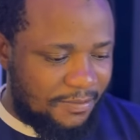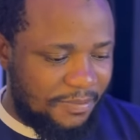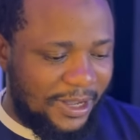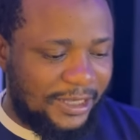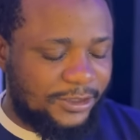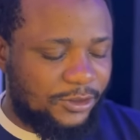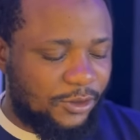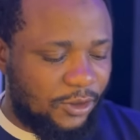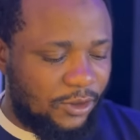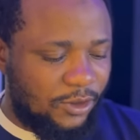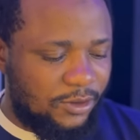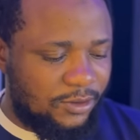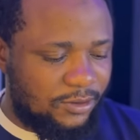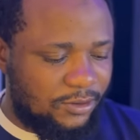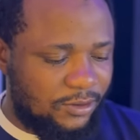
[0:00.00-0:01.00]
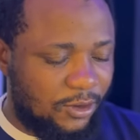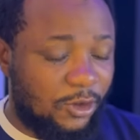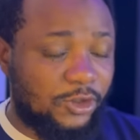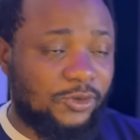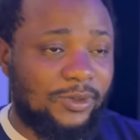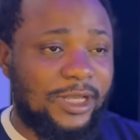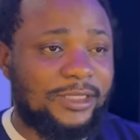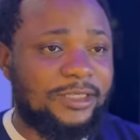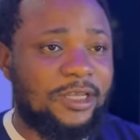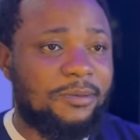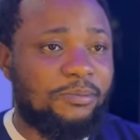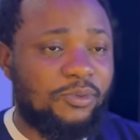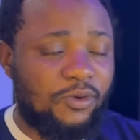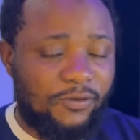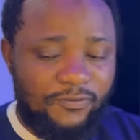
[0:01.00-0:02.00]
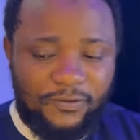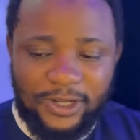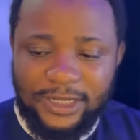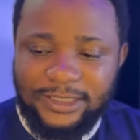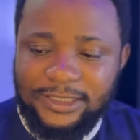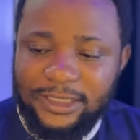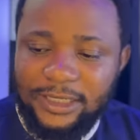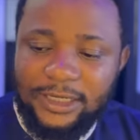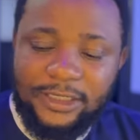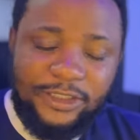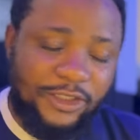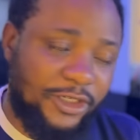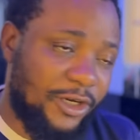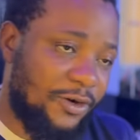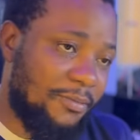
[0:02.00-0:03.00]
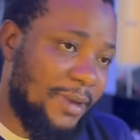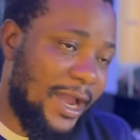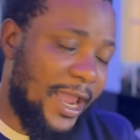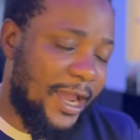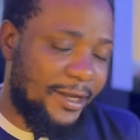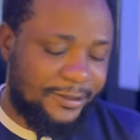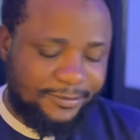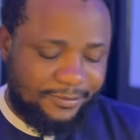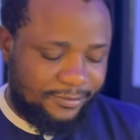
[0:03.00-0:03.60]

Pastor, or should I say Prophet Jeremiah.